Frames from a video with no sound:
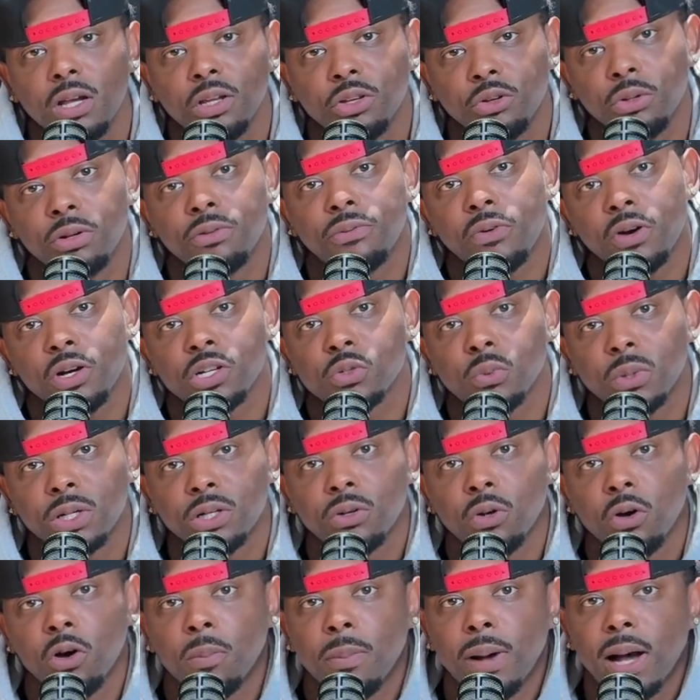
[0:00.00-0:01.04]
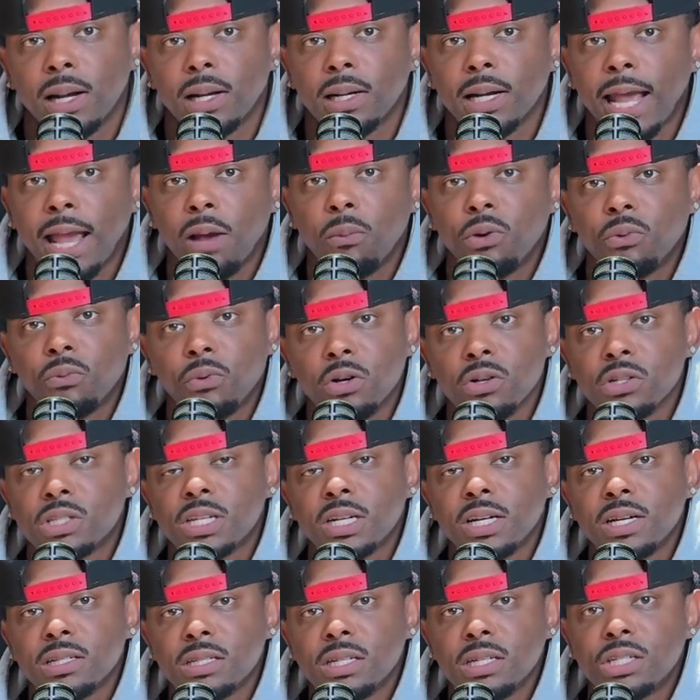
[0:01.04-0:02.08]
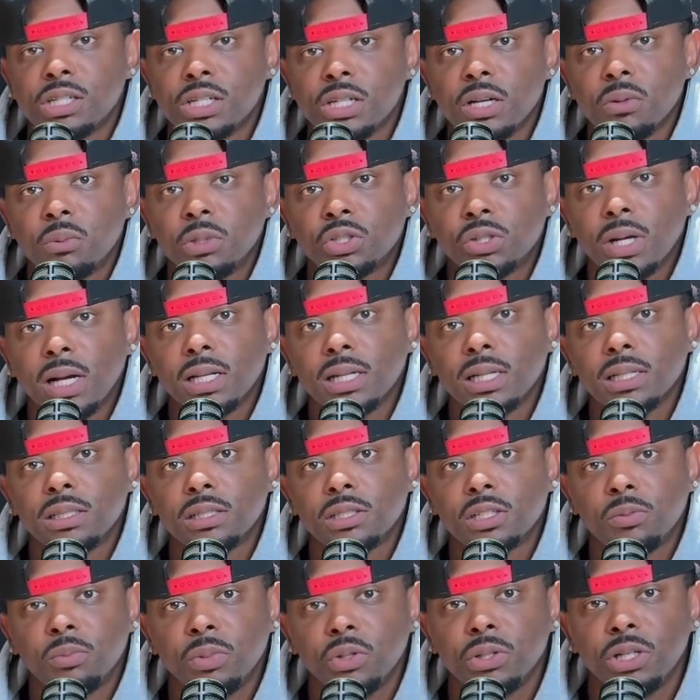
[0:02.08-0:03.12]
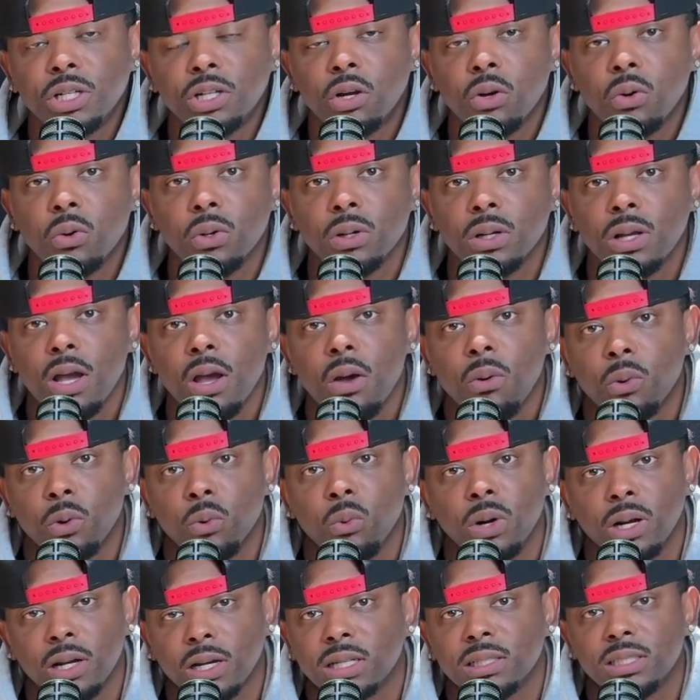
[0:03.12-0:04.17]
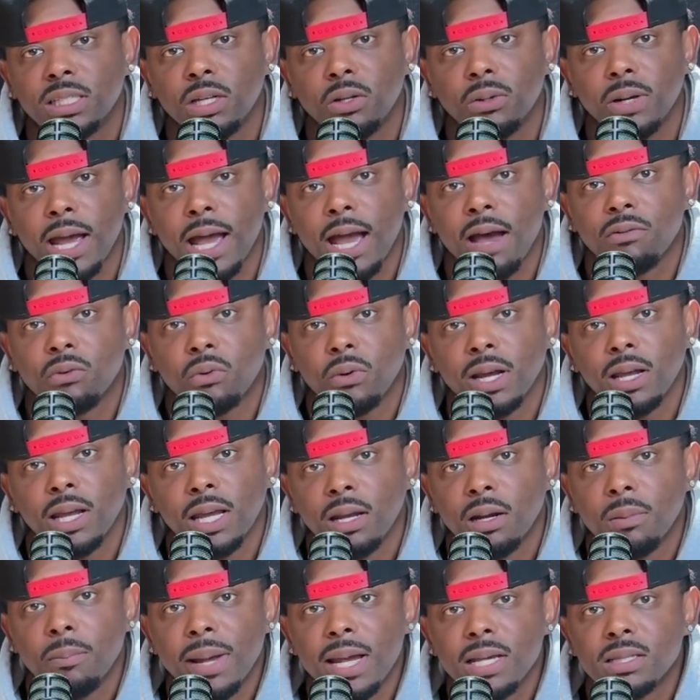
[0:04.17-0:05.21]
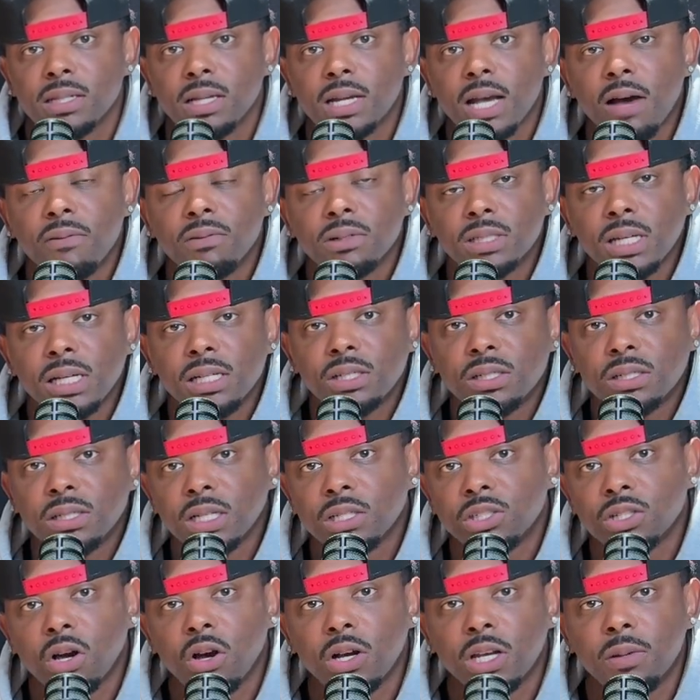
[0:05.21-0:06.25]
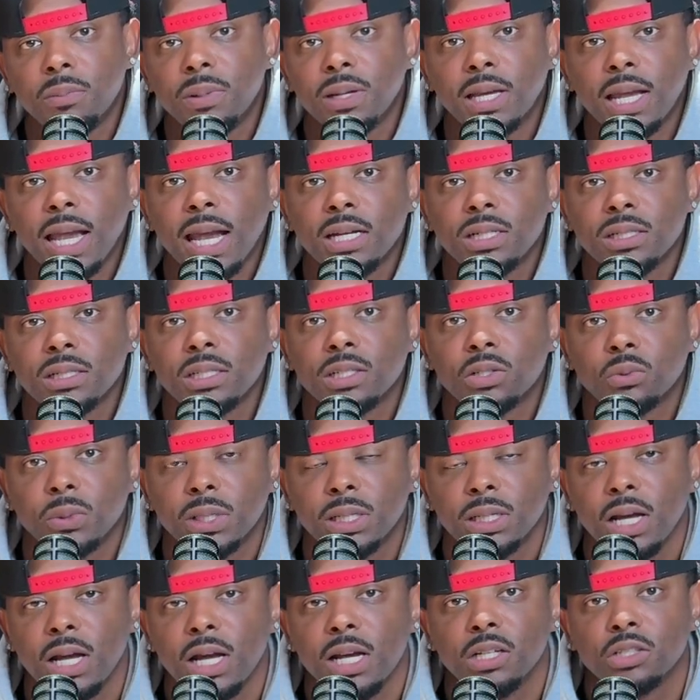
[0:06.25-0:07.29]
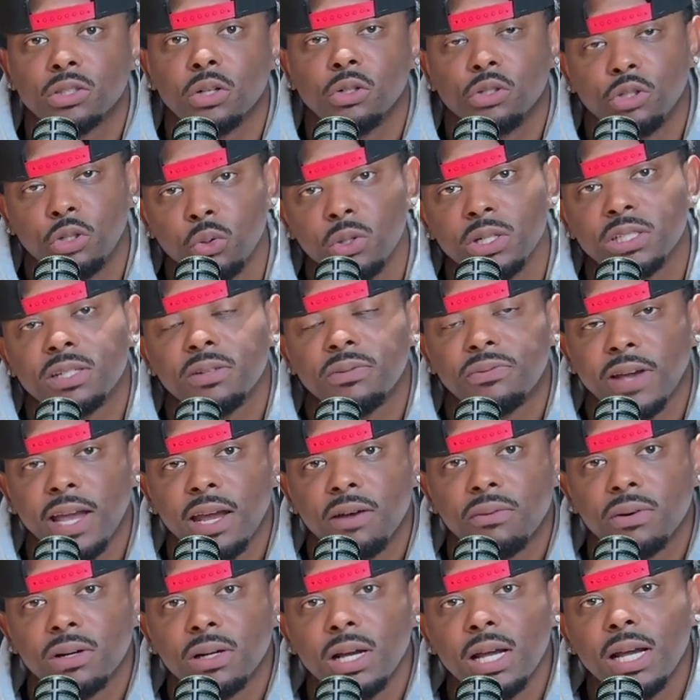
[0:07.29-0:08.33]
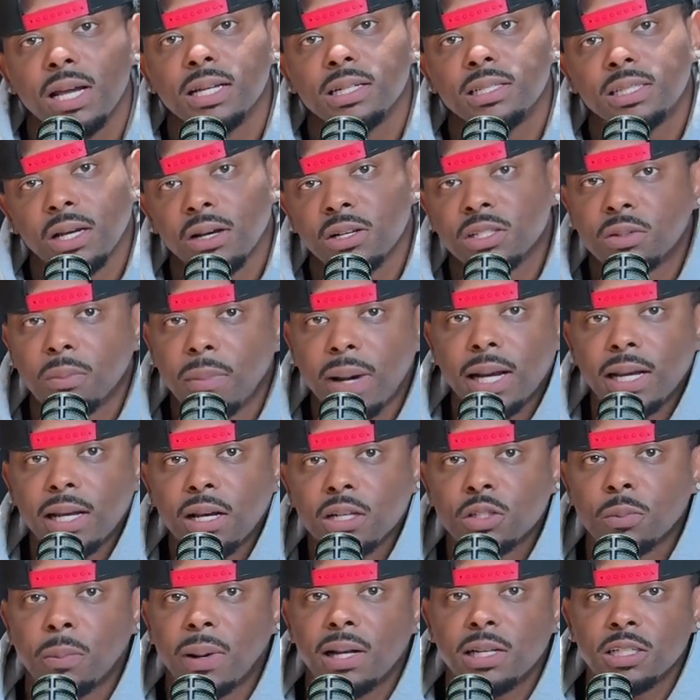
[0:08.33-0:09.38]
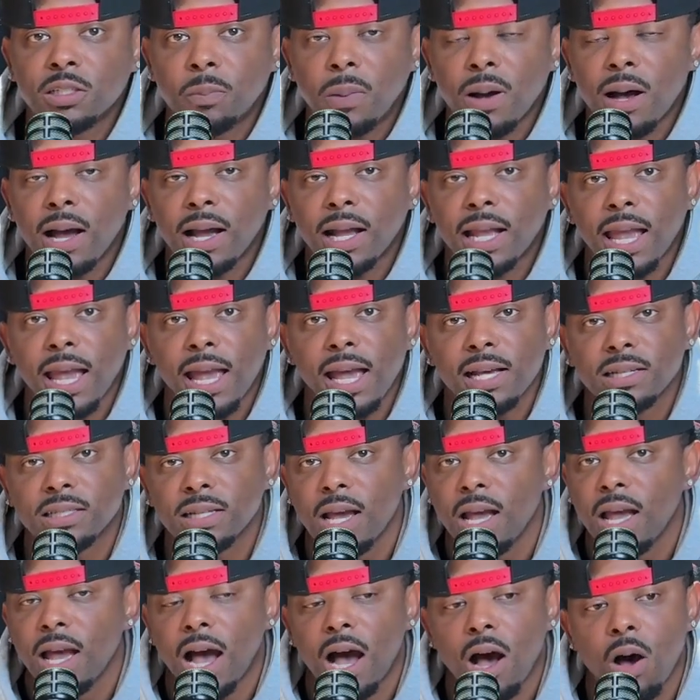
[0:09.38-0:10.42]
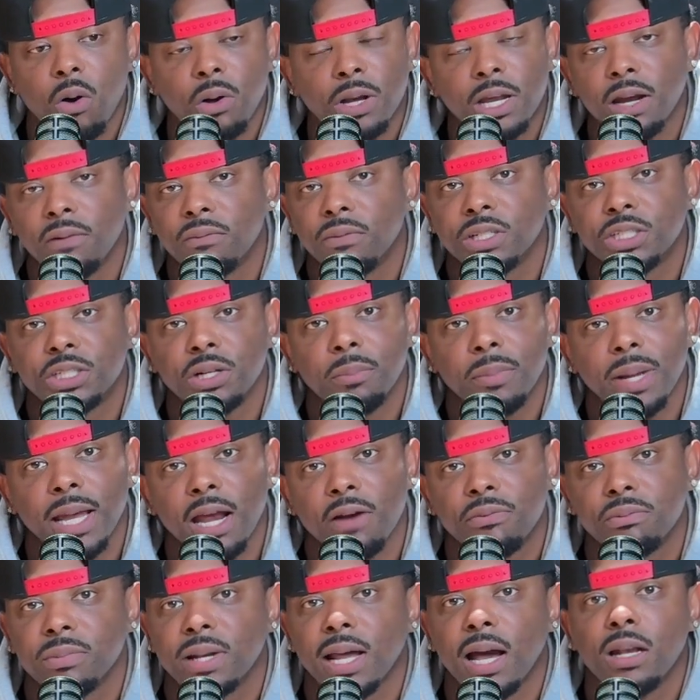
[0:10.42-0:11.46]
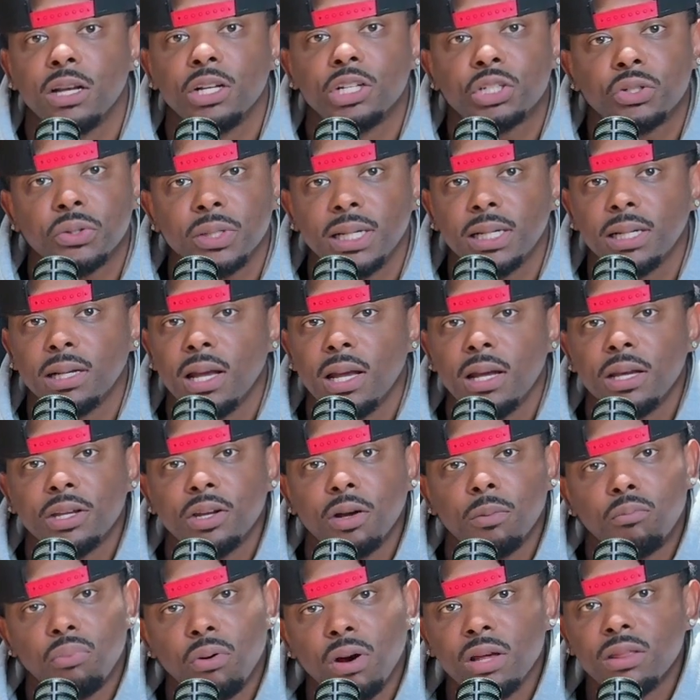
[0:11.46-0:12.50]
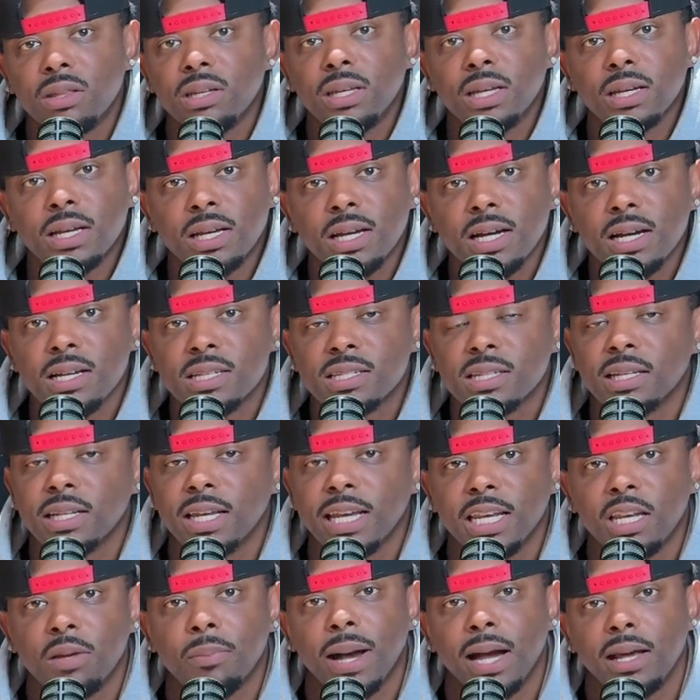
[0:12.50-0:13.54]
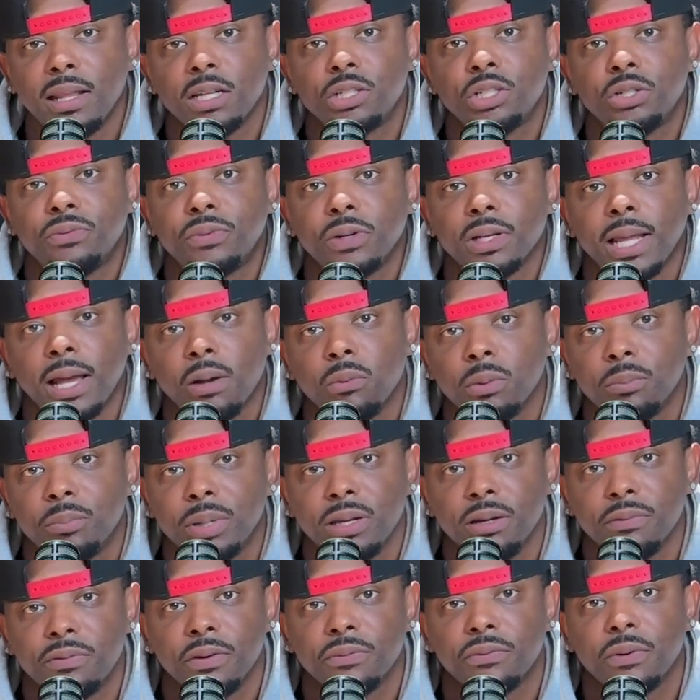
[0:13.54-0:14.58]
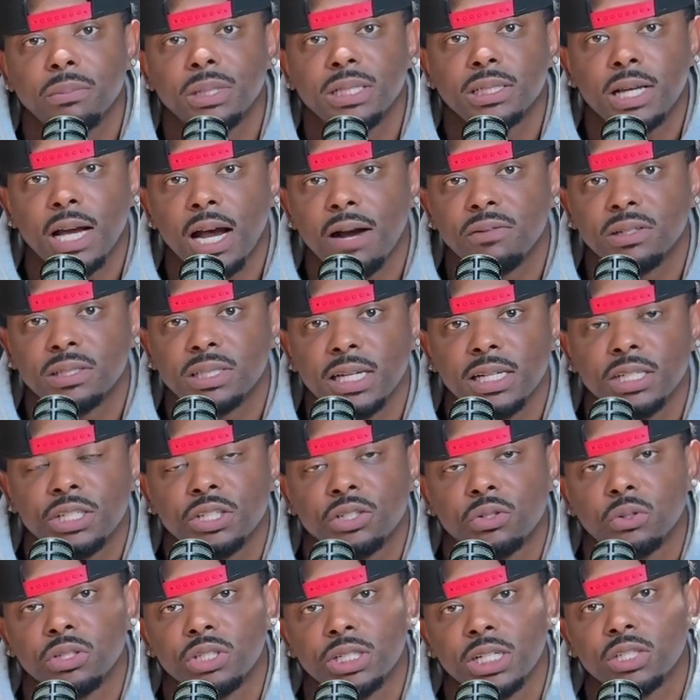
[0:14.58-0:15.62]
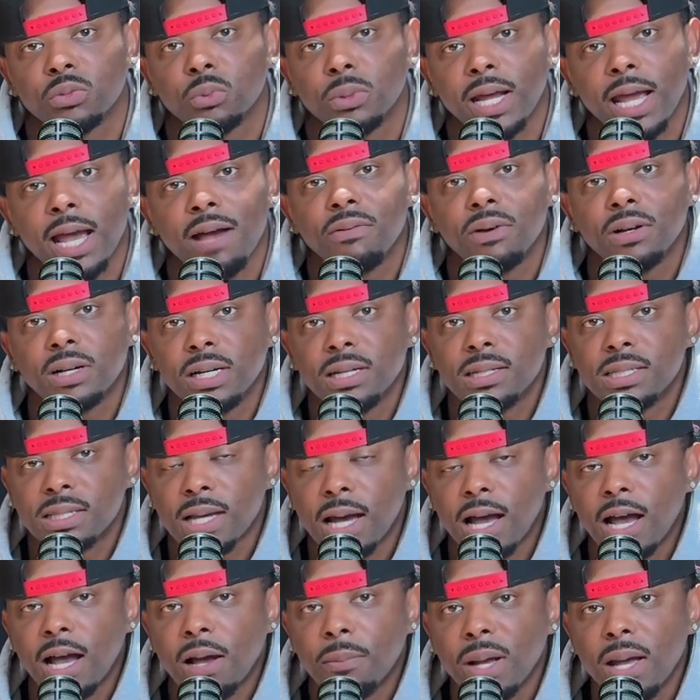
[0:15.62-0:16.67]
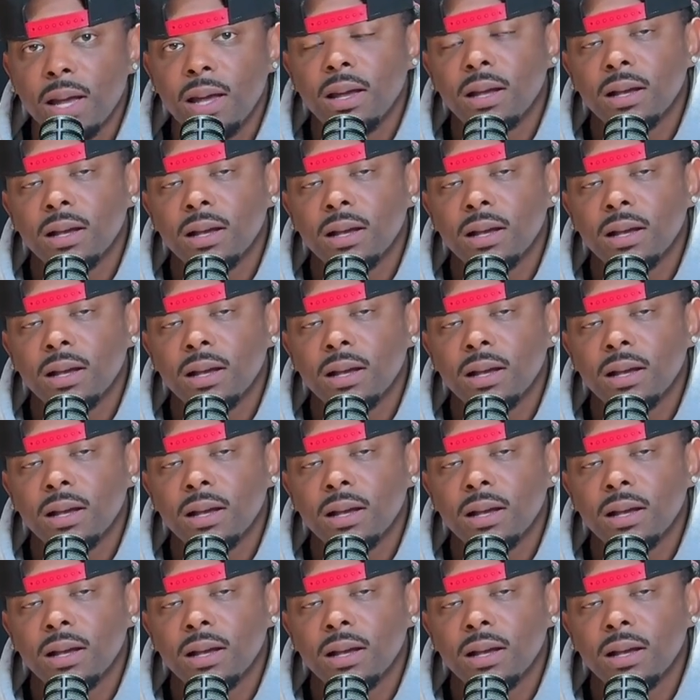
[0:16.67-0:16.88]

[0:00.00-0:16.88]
you're the first one to know about it. Hey, we real serious this year. We trying to get this community going. We want to continue to have great and amazing conversations that y'all keep engaging us with. So do us a favor. Tell somebody else about this podcast. I don't care if it's your man from down the street, your brother, your cousin, anybody that you feel like would benefit from these conversations or just want to have a good time.